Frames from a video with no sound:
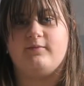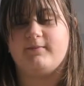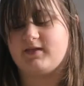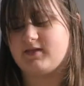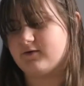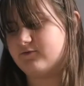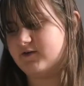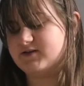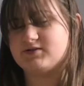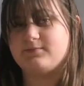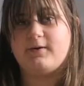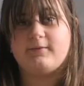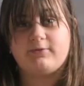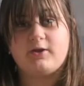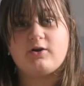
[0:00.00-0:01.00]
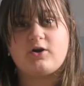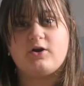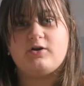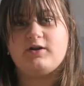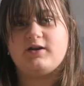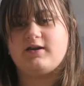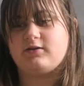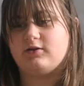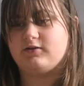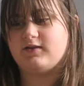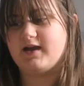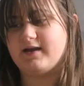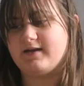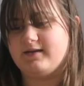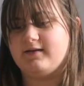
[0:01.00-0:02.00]
Mr. Finch. But I'm not going to include
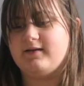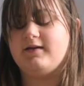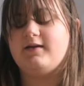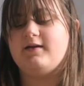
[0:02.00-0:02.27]
that in